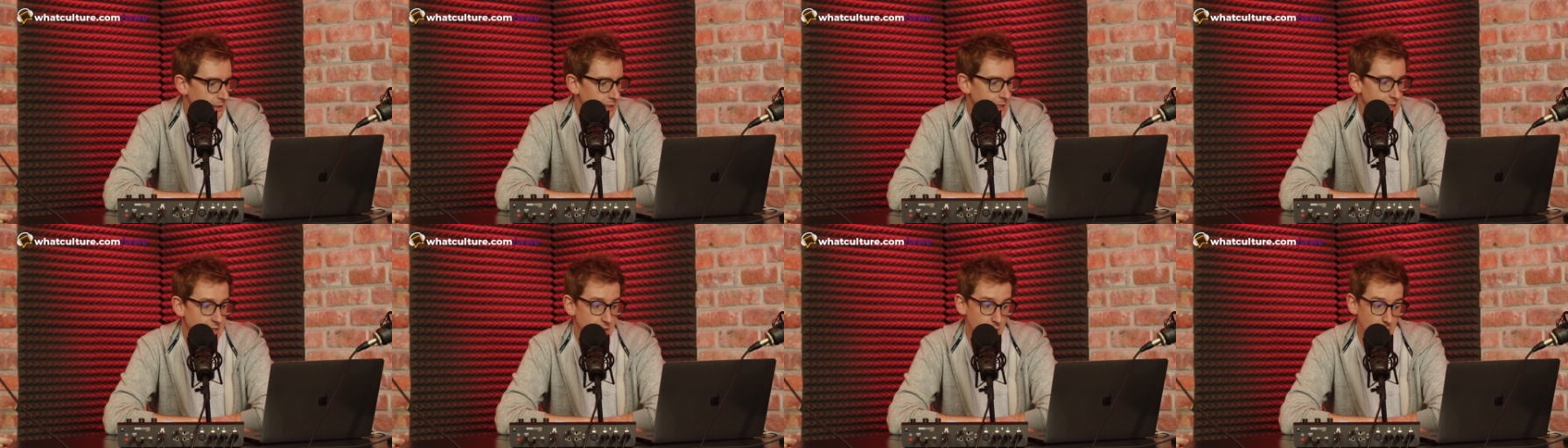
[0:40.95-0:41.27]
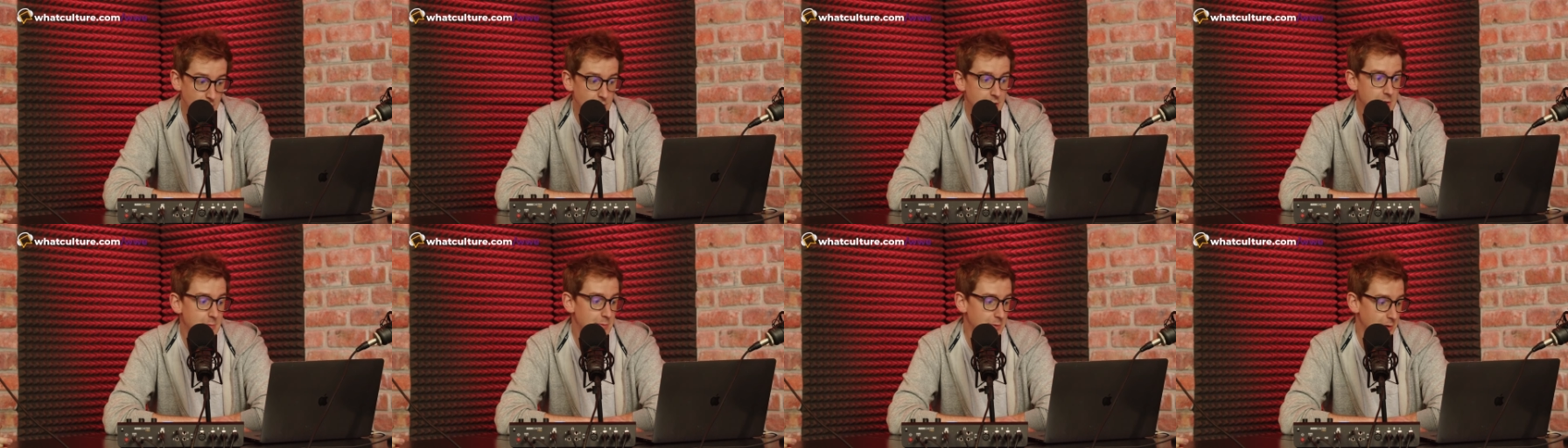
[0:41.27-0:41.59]
his
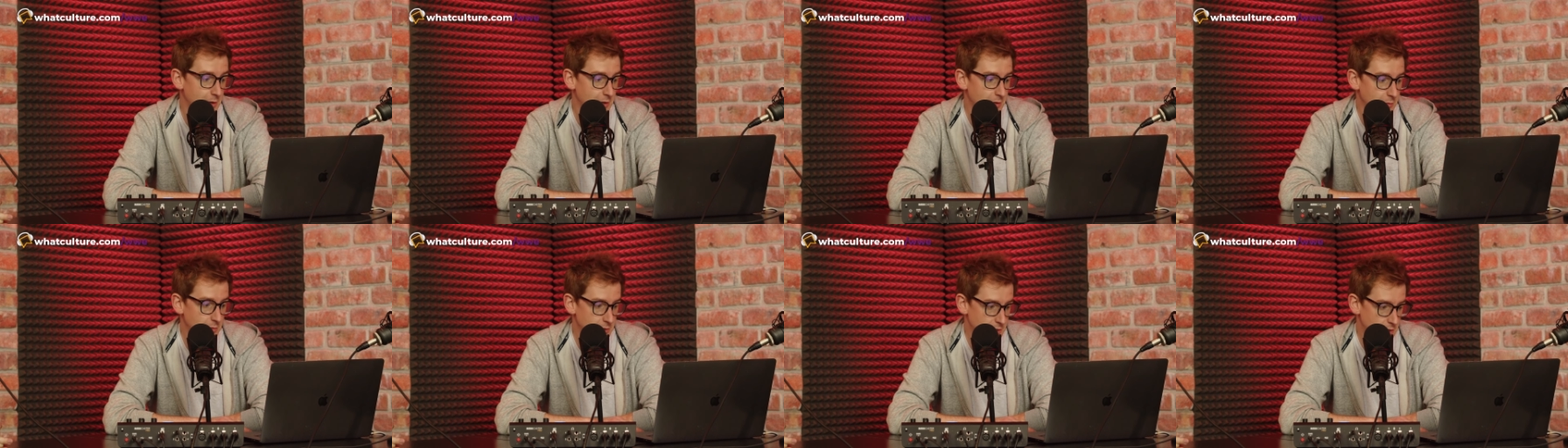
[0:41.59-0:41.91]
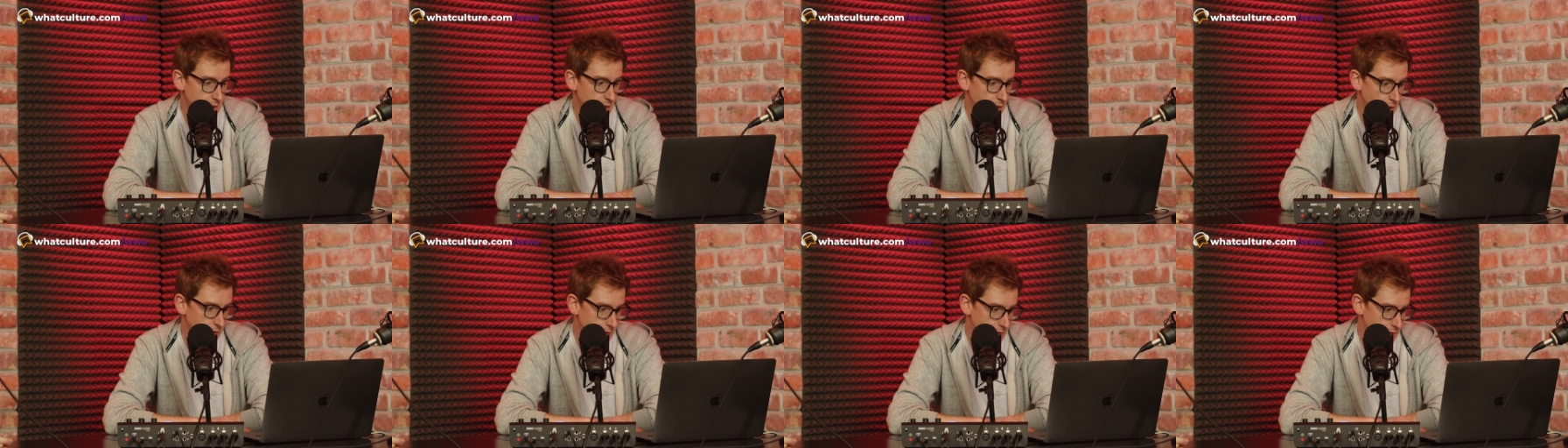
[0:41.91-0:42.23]
other brother was
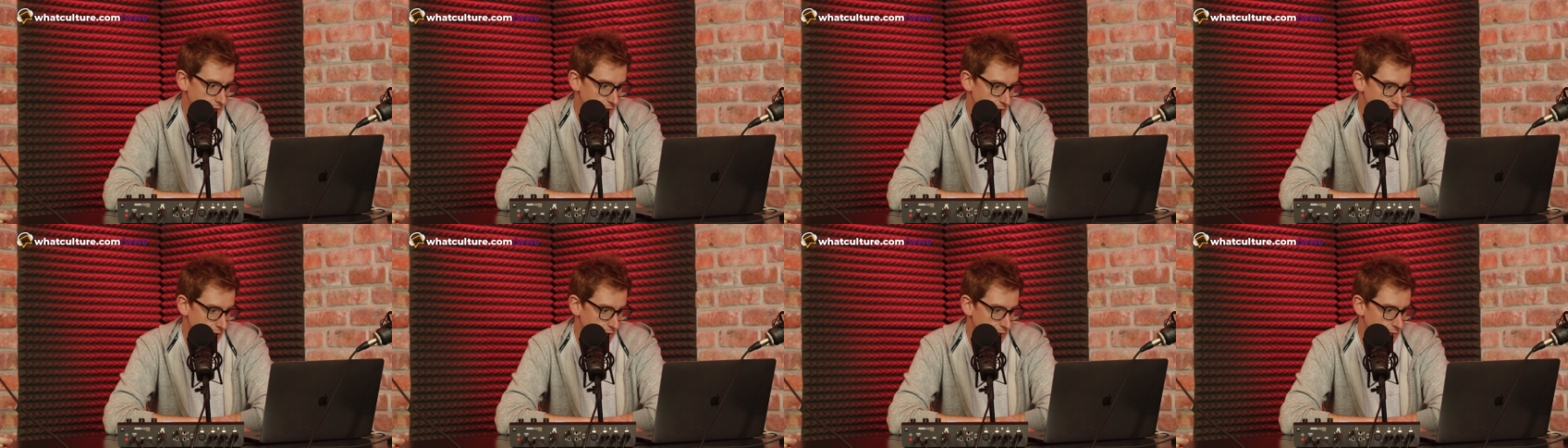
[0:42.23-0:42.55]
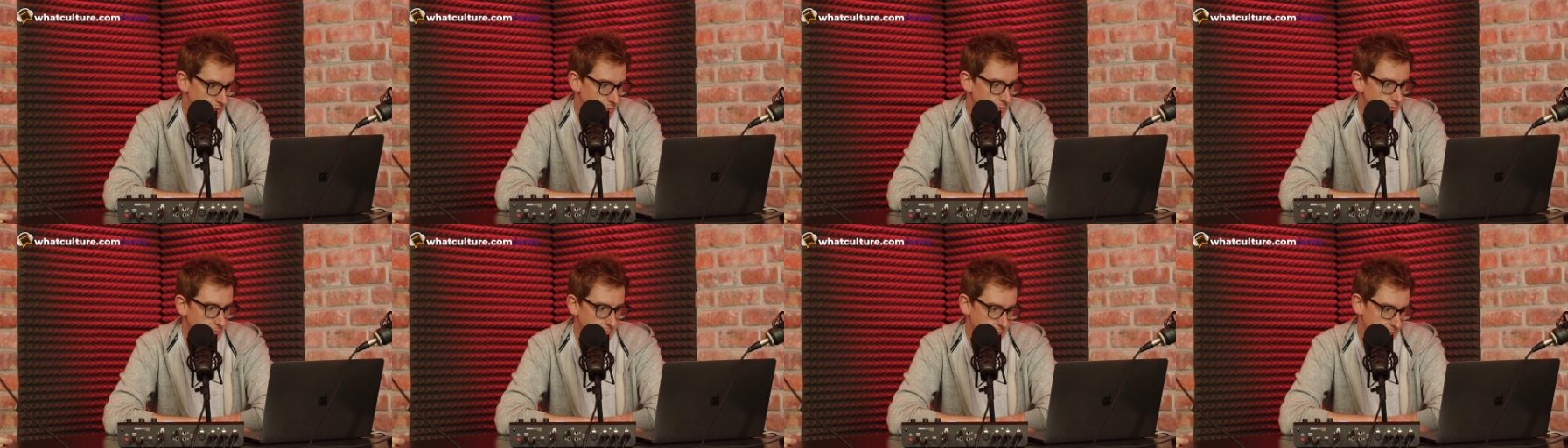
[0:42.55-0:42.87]
gone
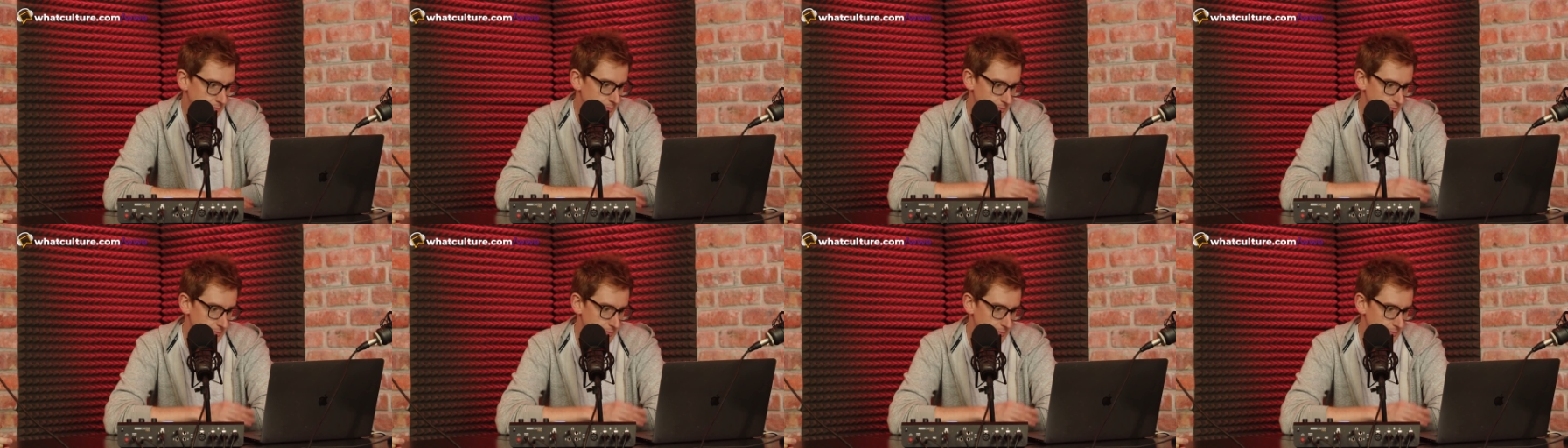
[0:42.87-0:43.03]
too.